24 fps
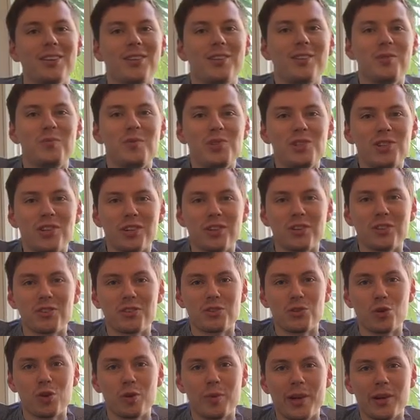the music I'm going to
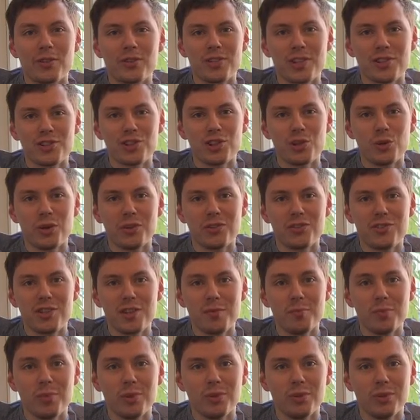talk about is actually quite
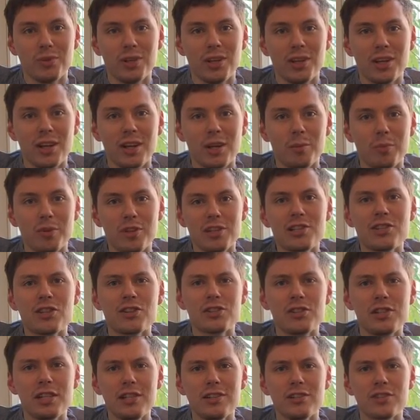simple, but it
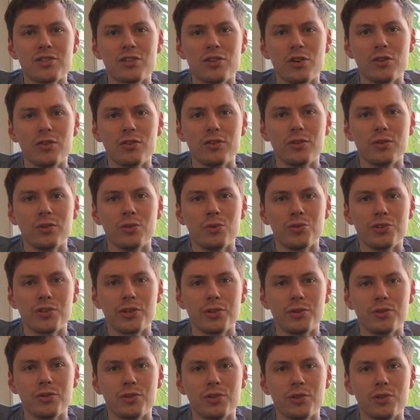does lead us on also
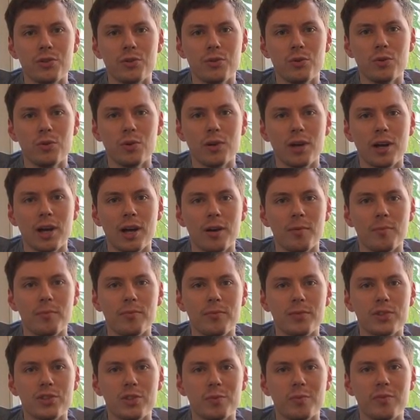to um,
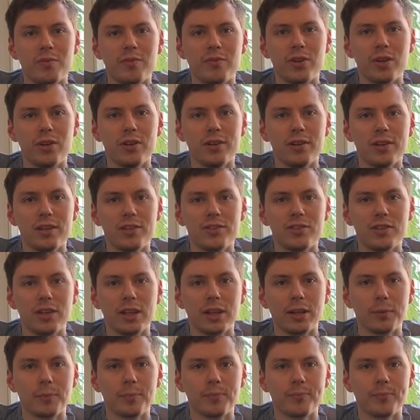some further listening.